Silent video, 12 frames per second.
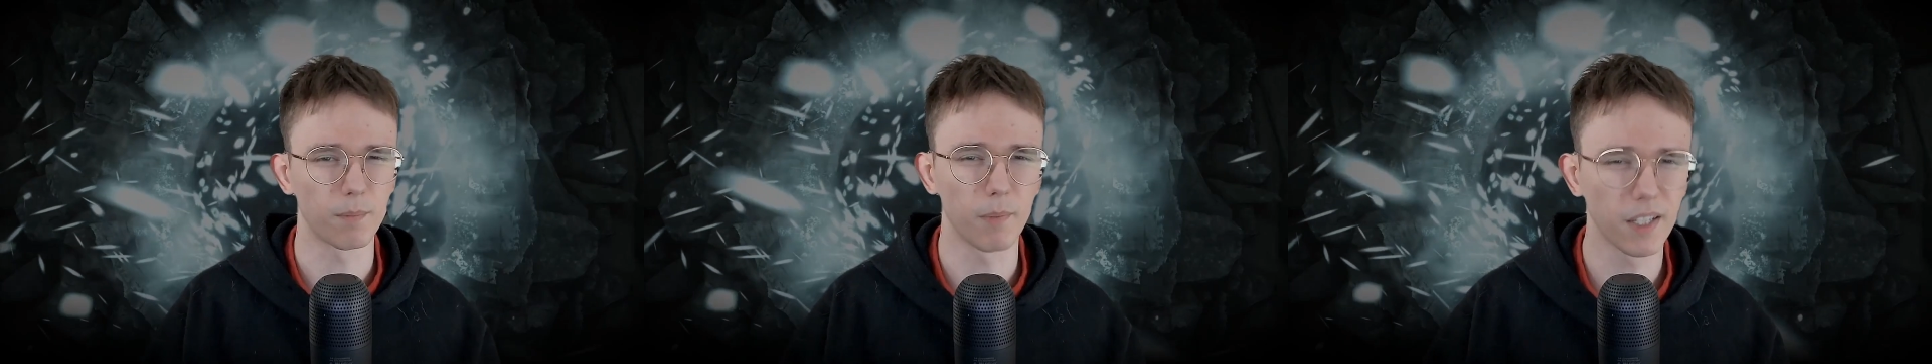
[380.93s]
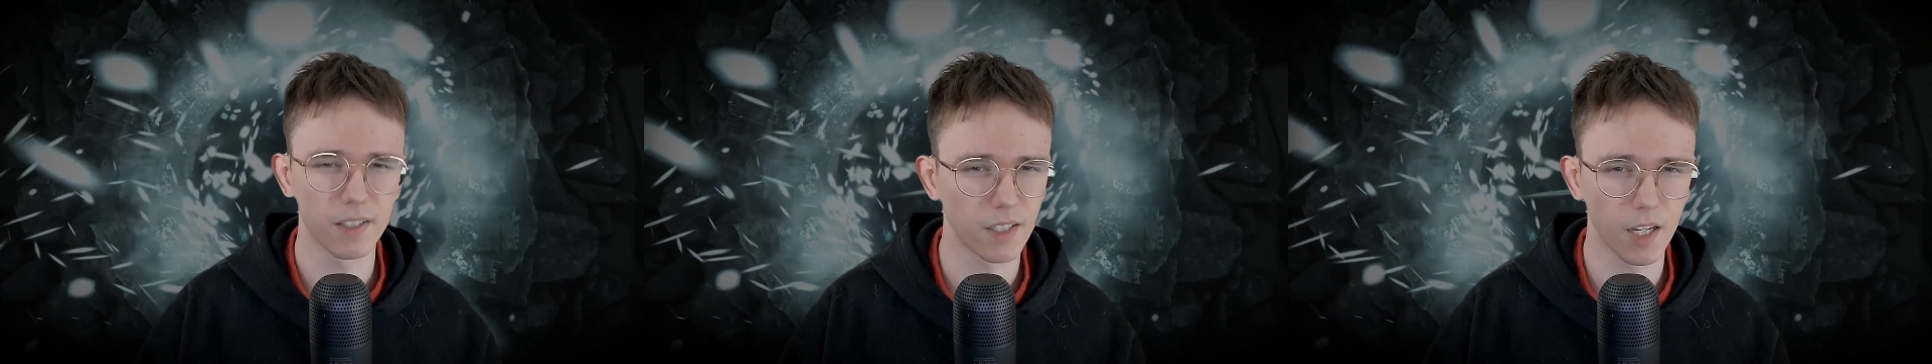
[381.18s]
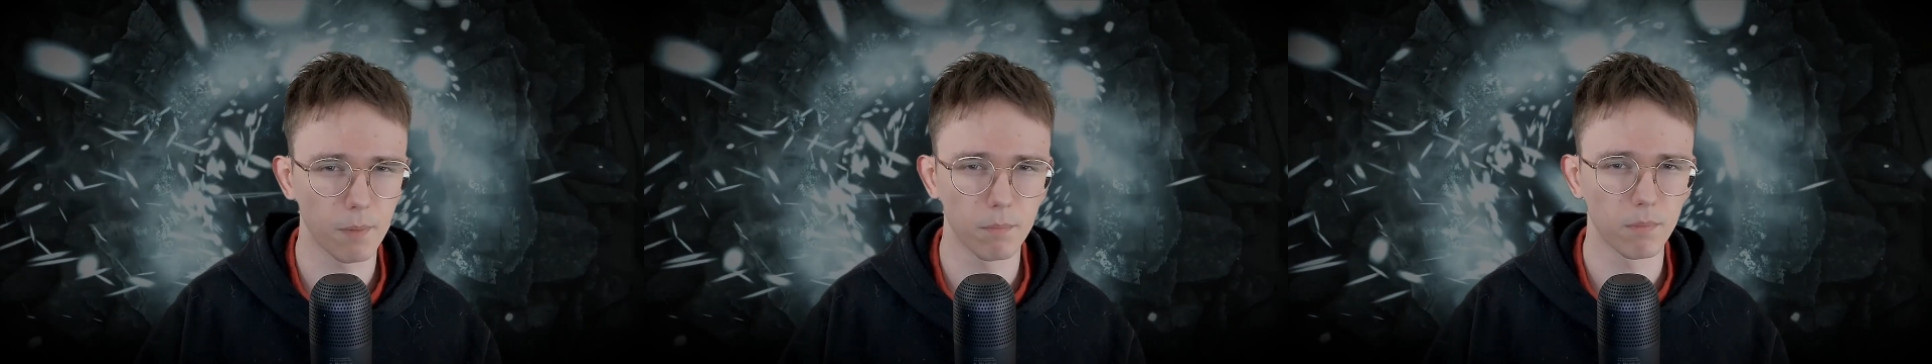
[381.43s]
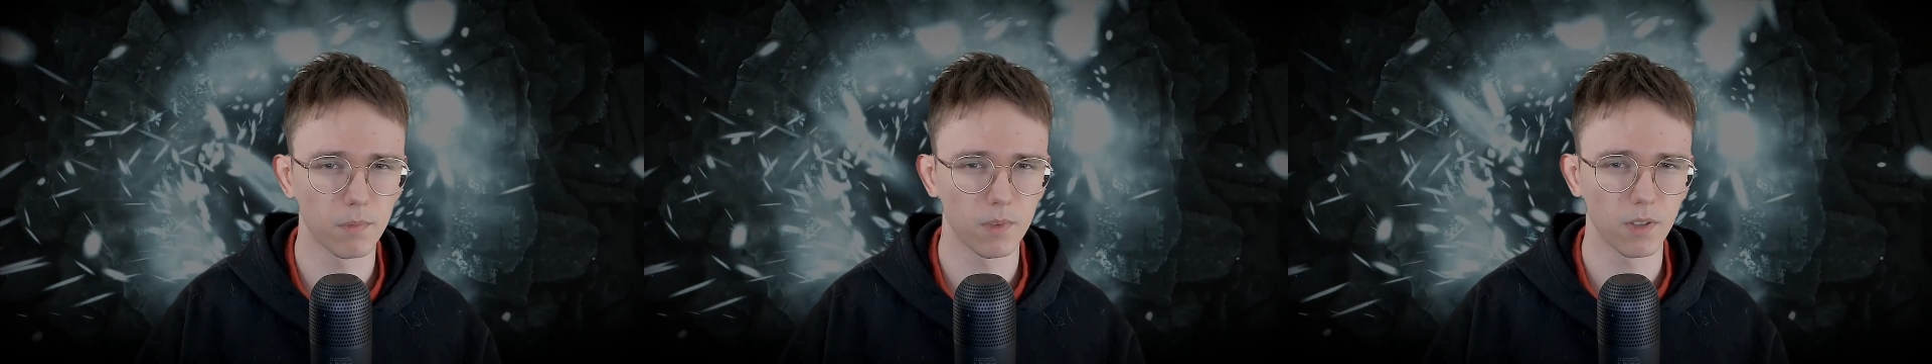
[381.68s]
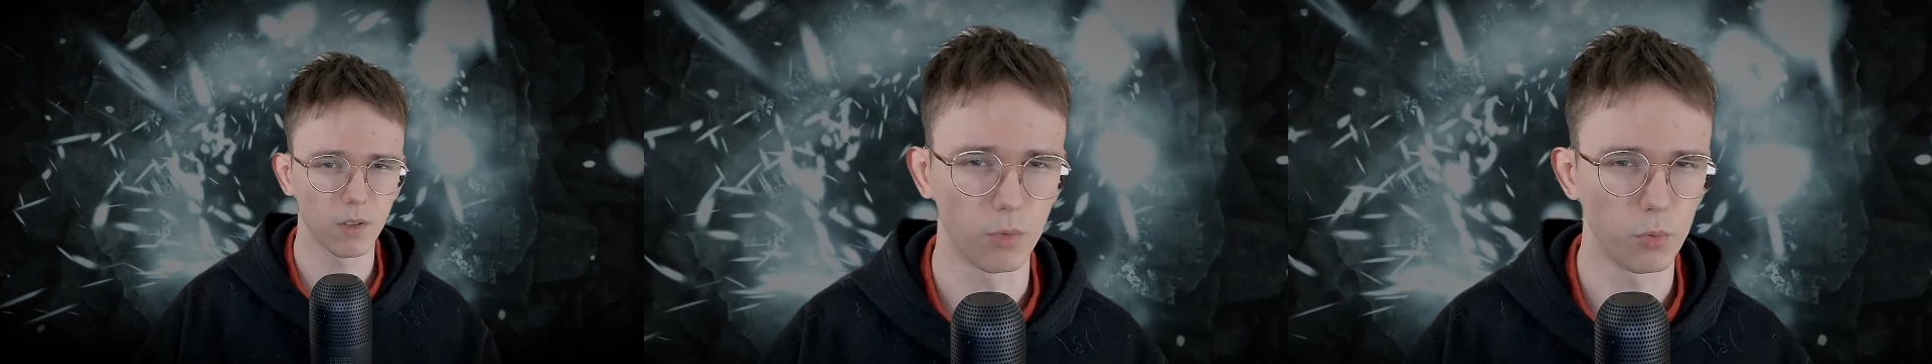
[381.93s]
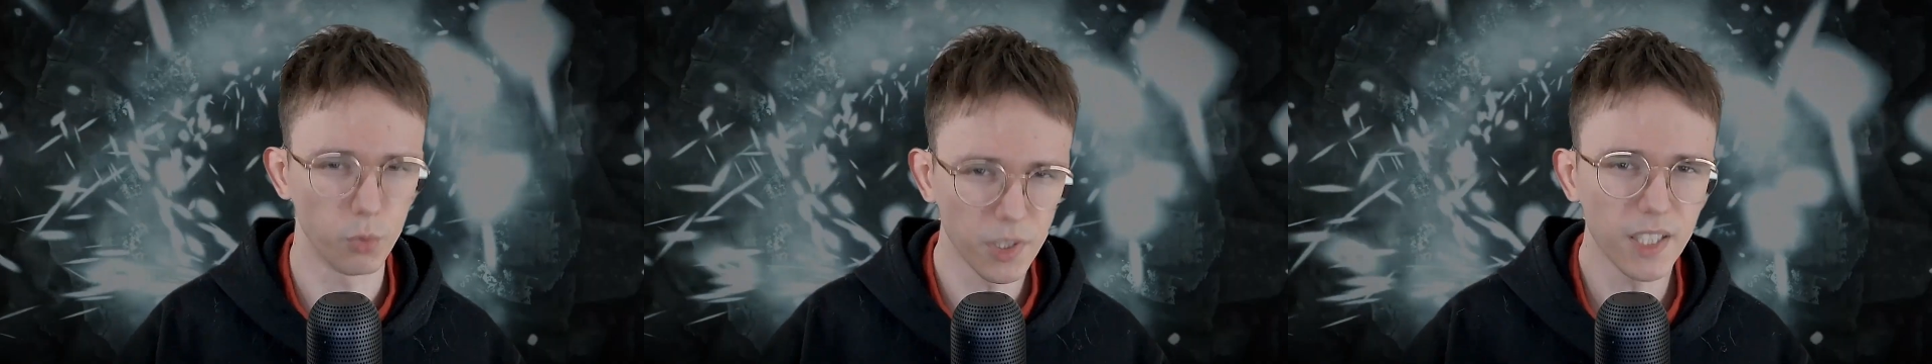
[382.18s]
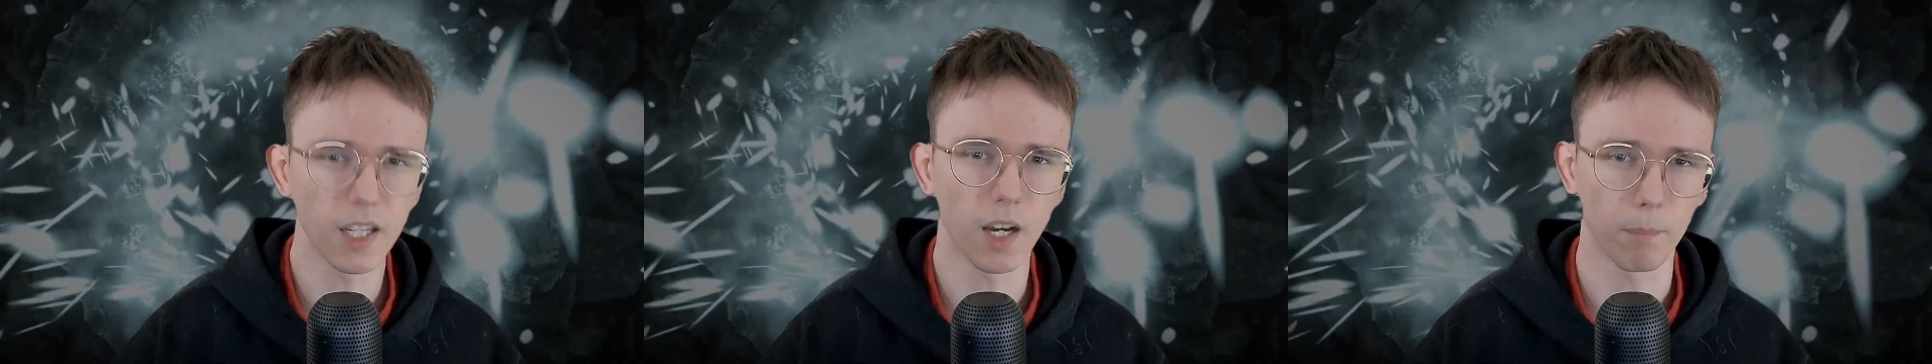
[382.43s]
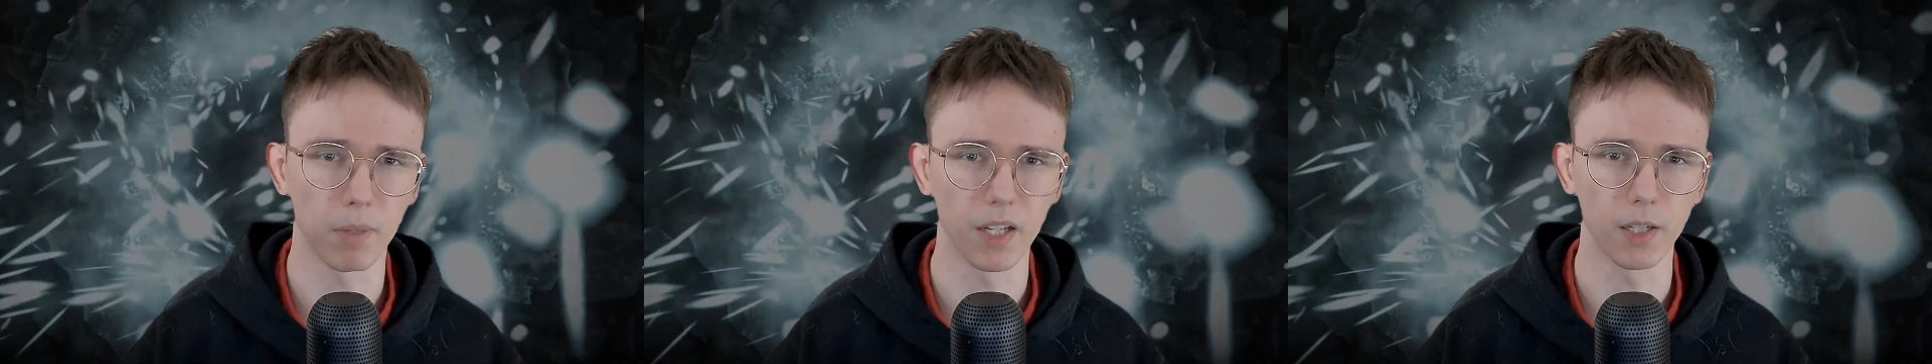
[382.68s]
made the game really
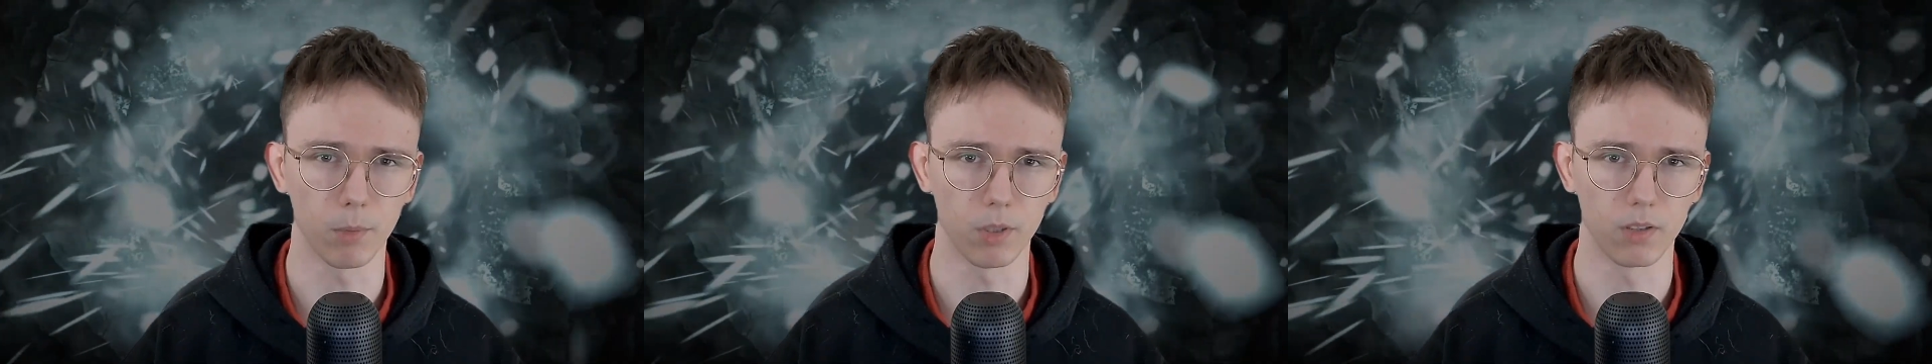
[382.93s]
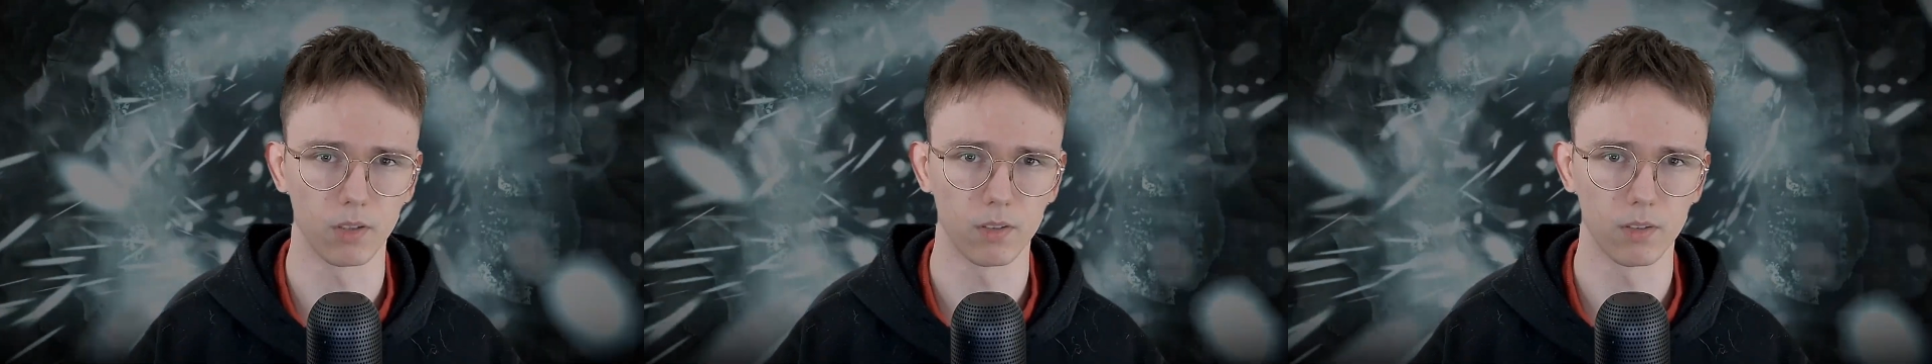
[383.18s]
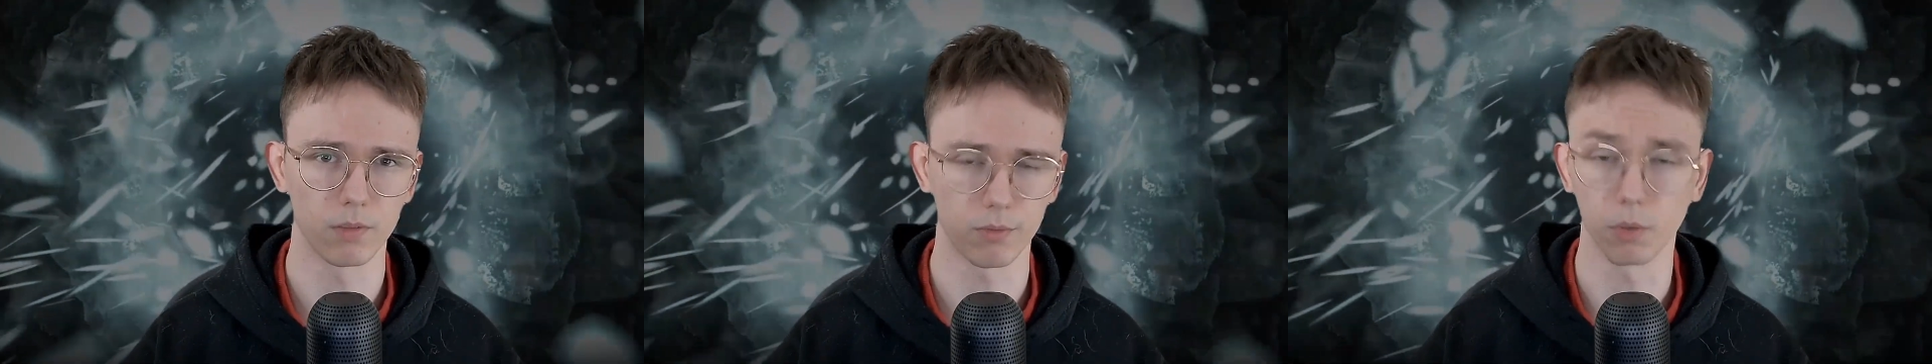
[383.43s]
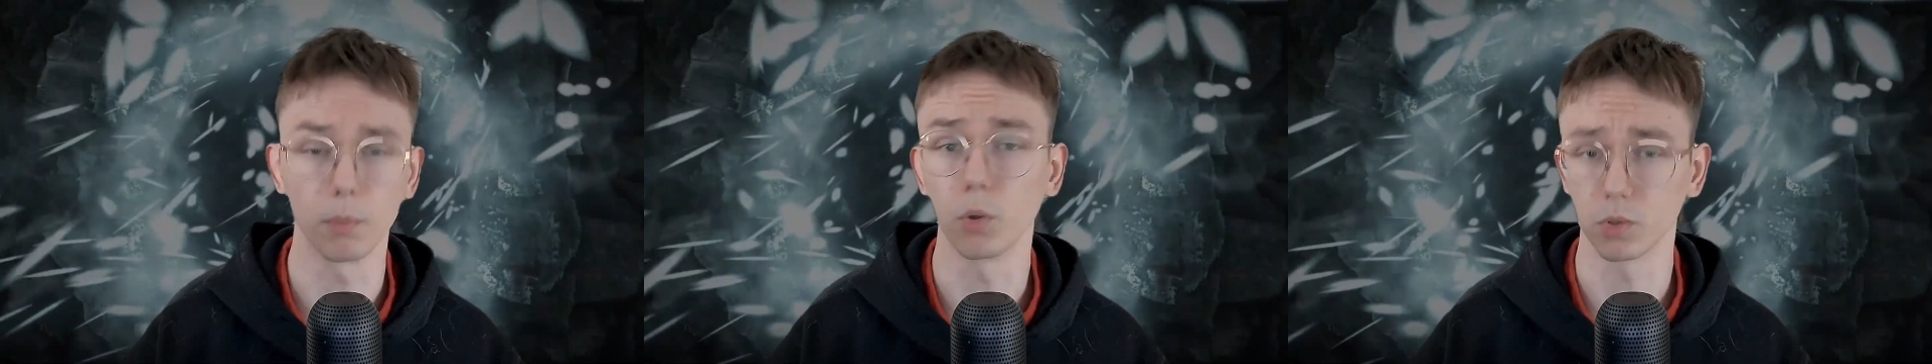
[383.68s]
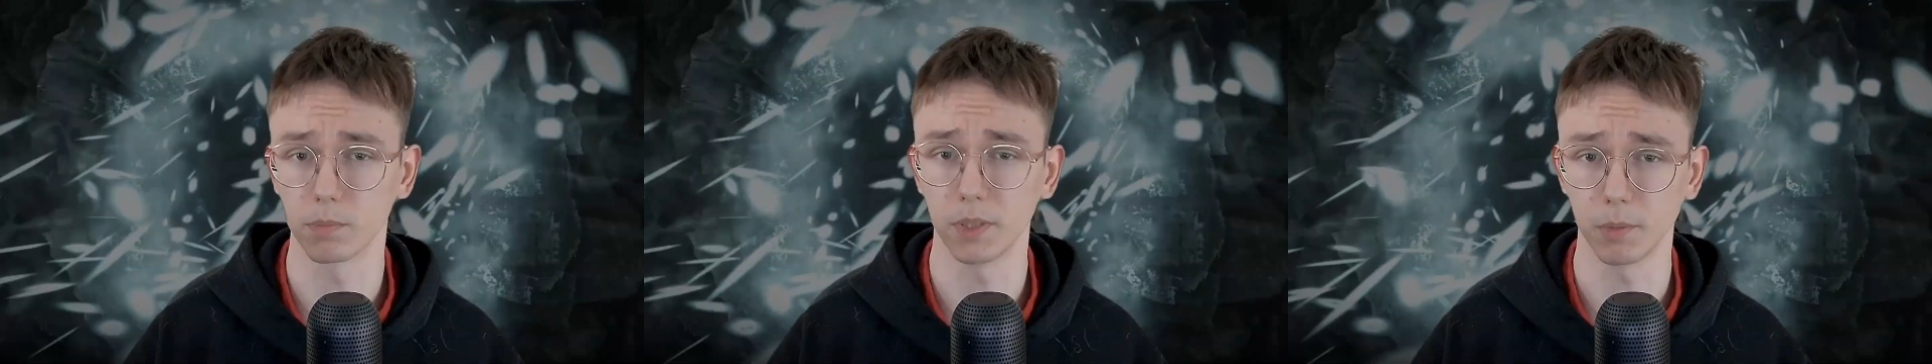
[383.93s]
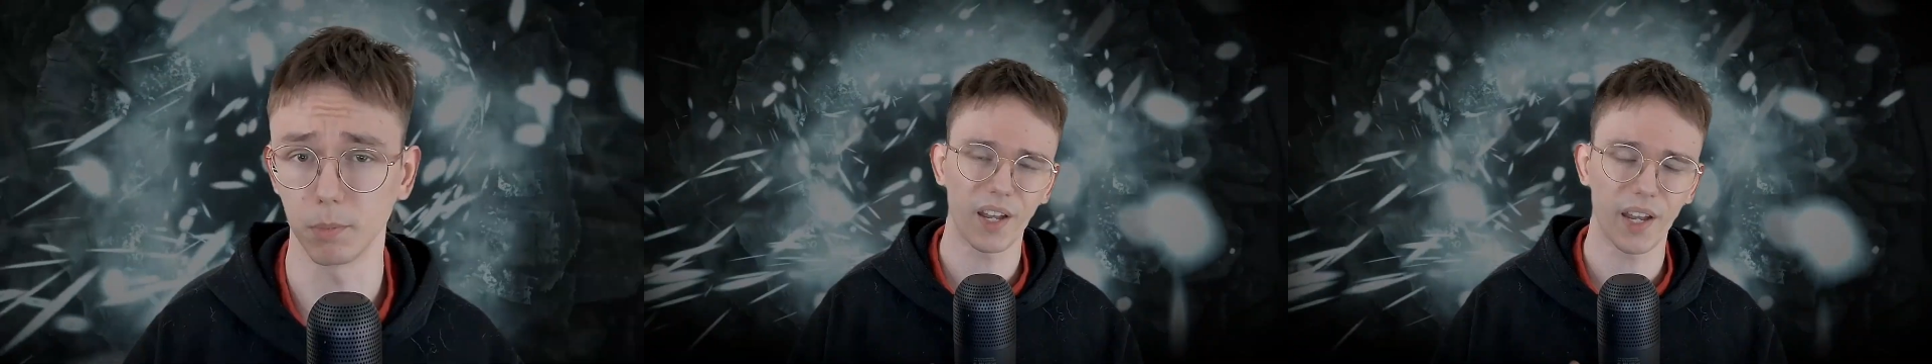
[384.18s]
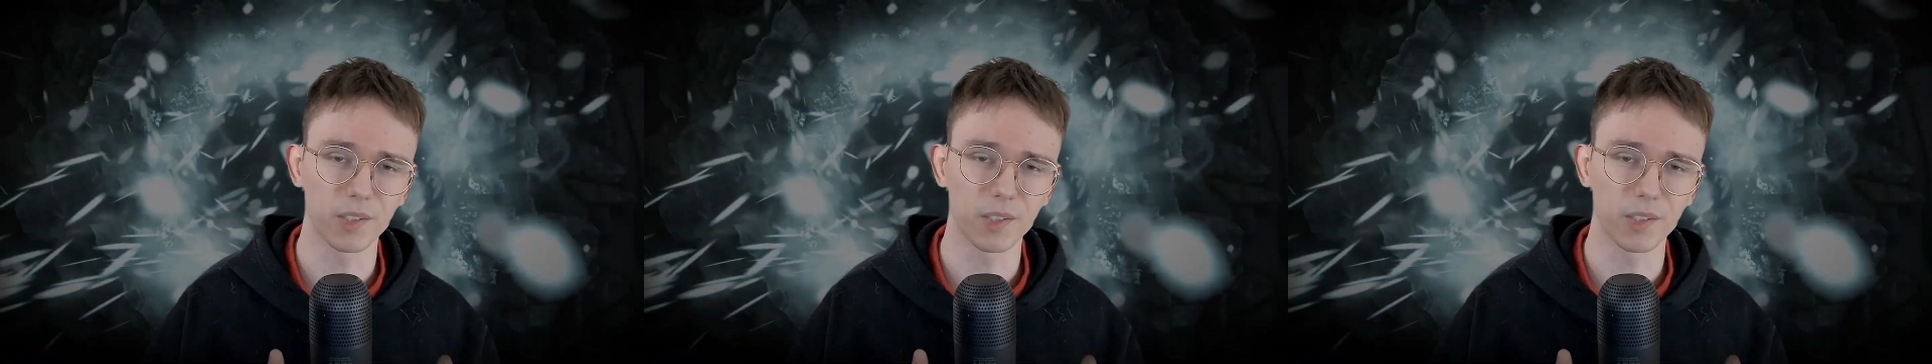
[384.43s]
unplayable for most people.